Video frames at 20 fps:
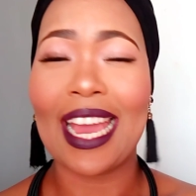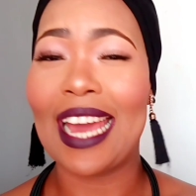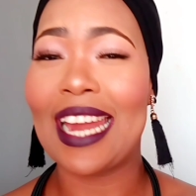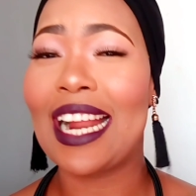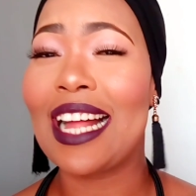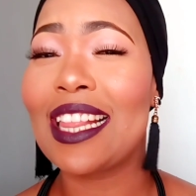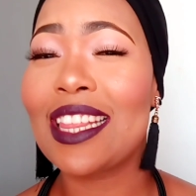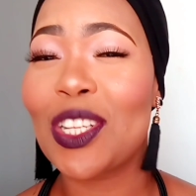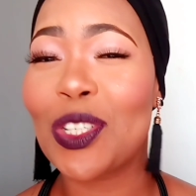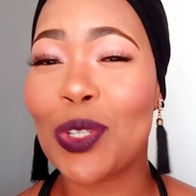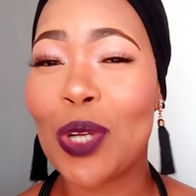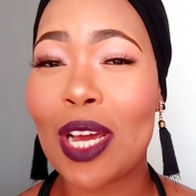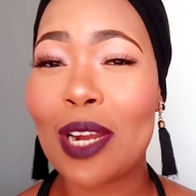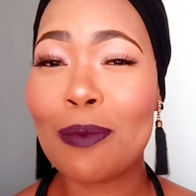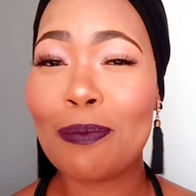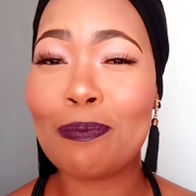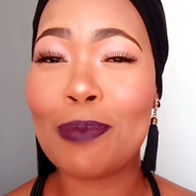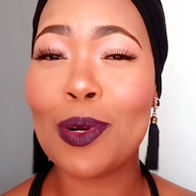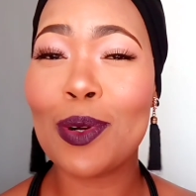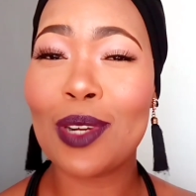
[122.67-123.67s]
and I'll try to
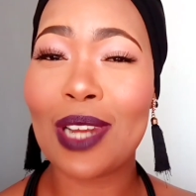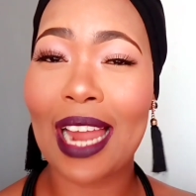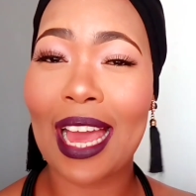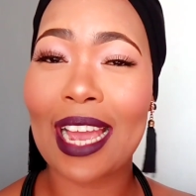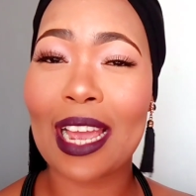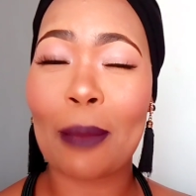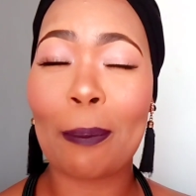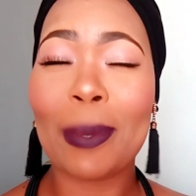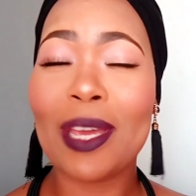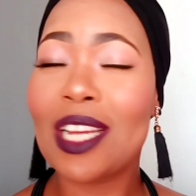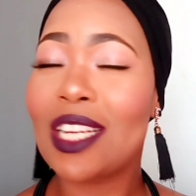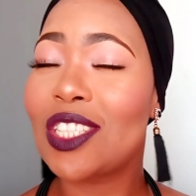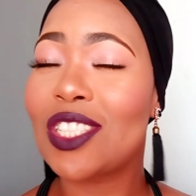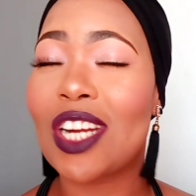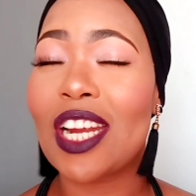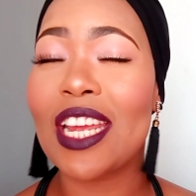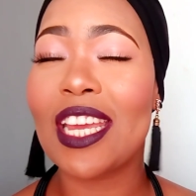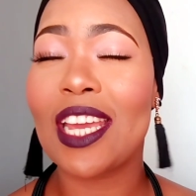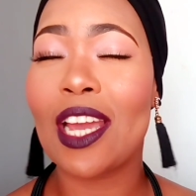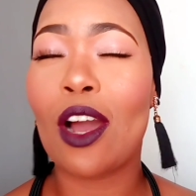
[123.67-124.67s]
put like a
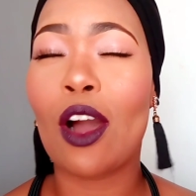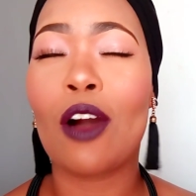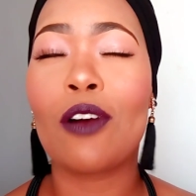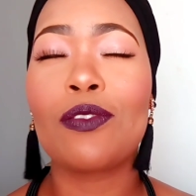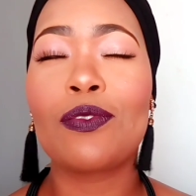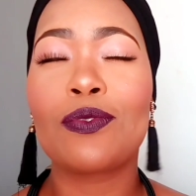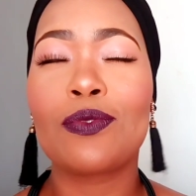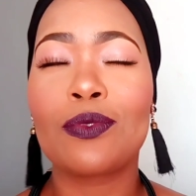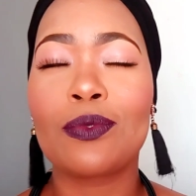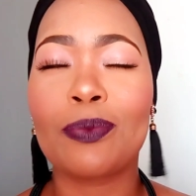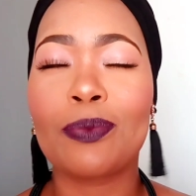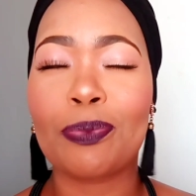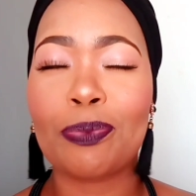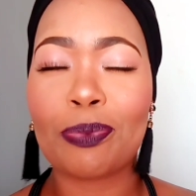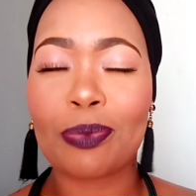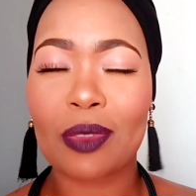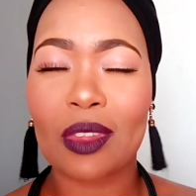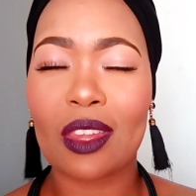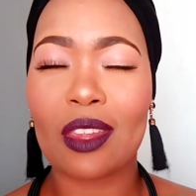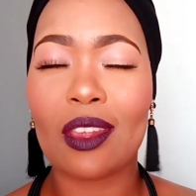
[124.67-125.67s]
picture here of
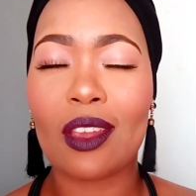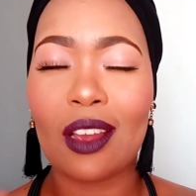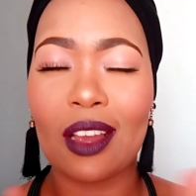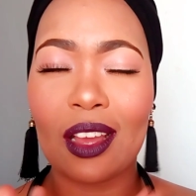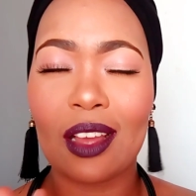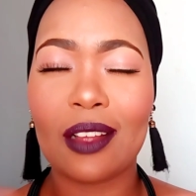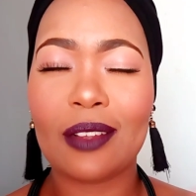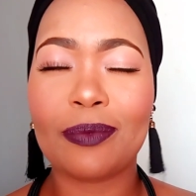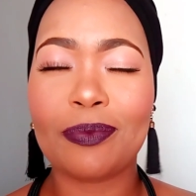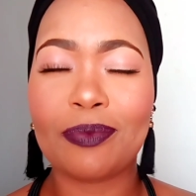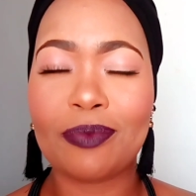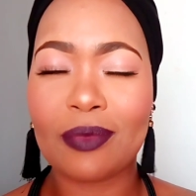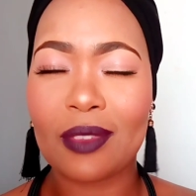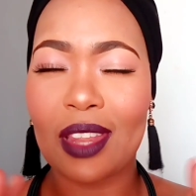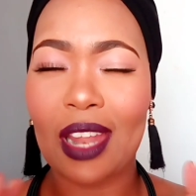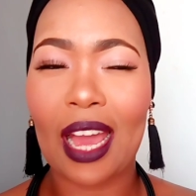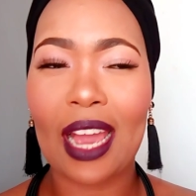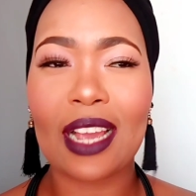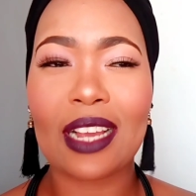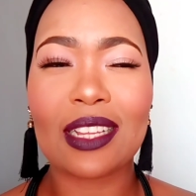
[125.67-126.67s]

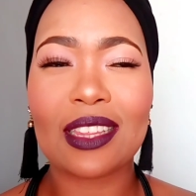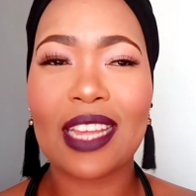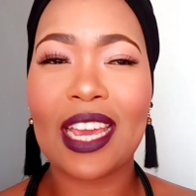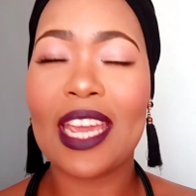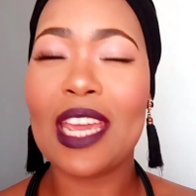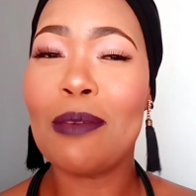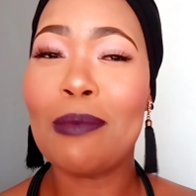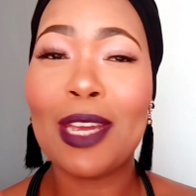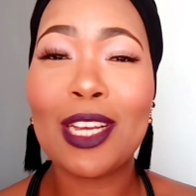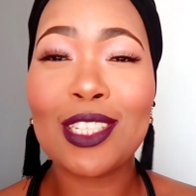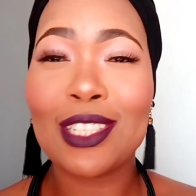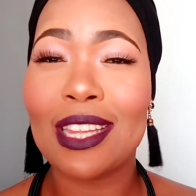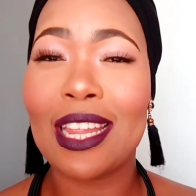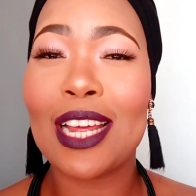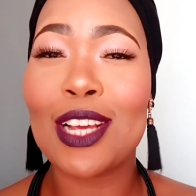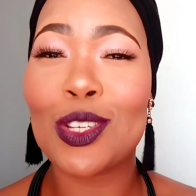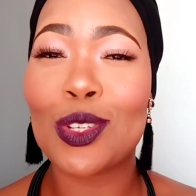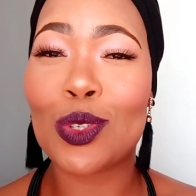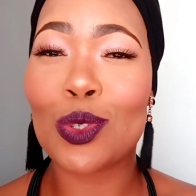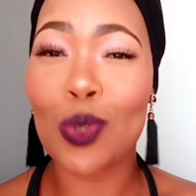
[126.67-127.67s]
like the image that
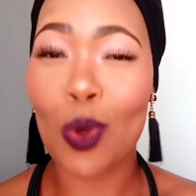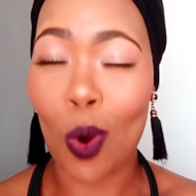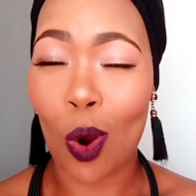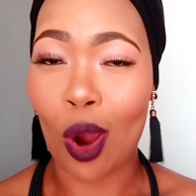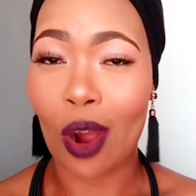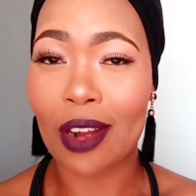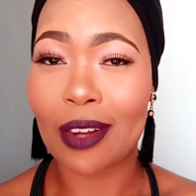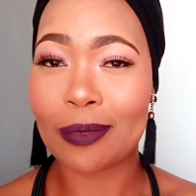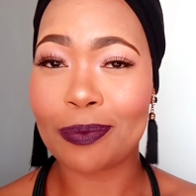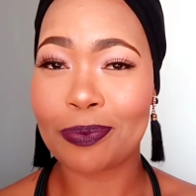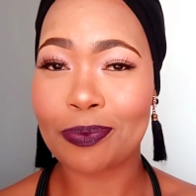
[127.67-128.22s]
I saw